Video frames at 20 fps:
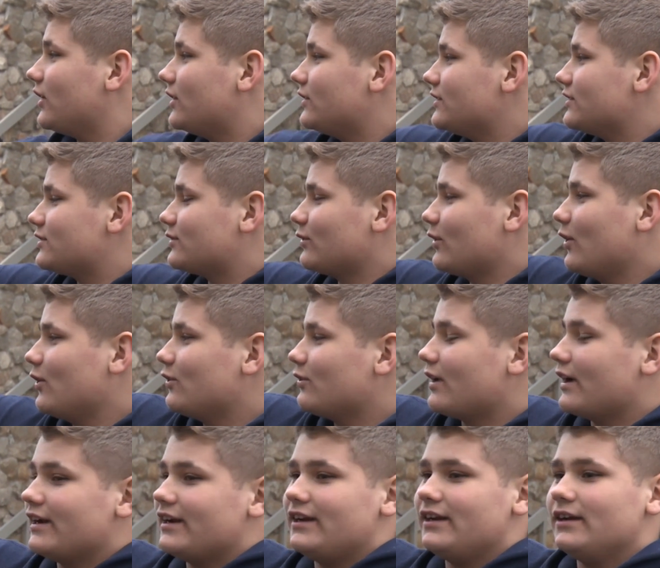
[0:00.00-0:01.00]
on this road
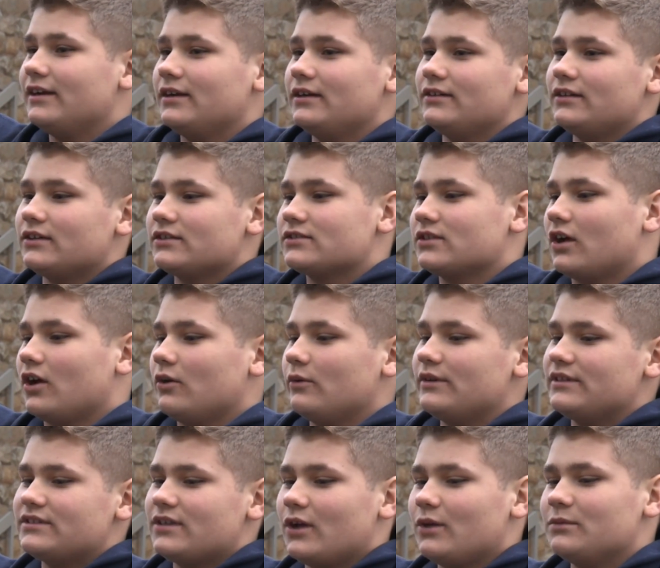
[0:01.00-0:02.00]
right here, there's
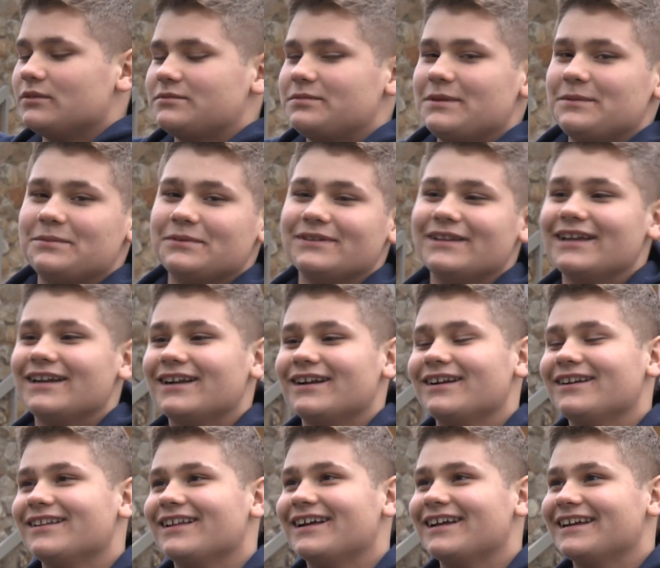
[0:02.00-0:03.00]
always homeless people there,
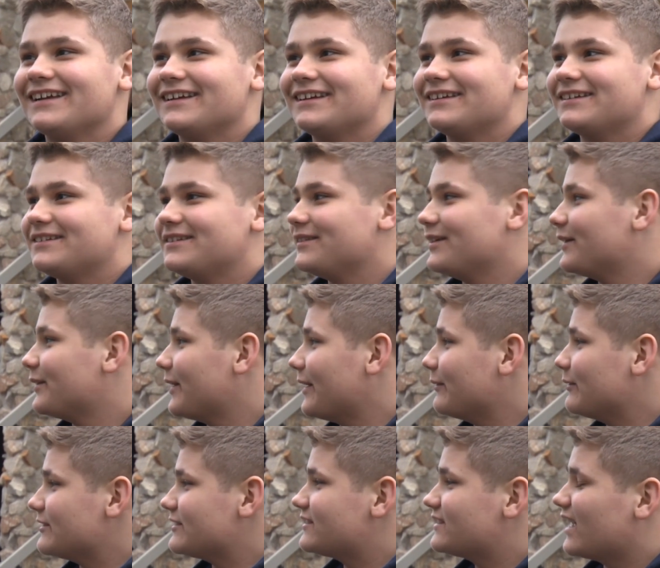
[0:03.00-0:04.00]
like
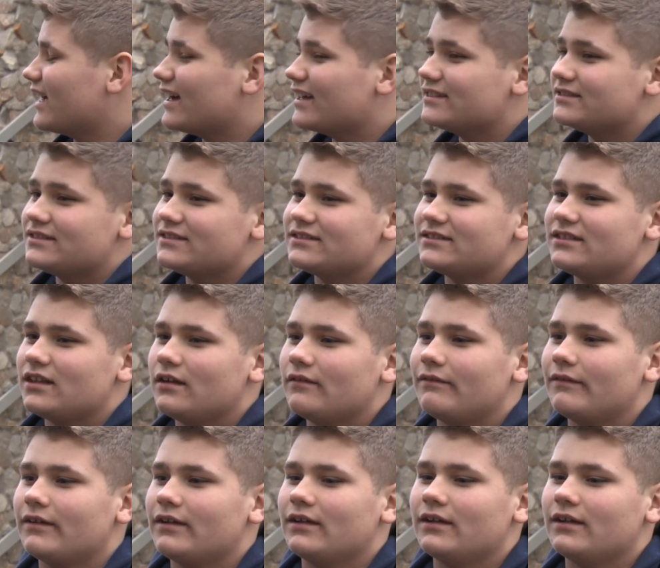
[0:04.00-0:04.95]
with signs and stuff.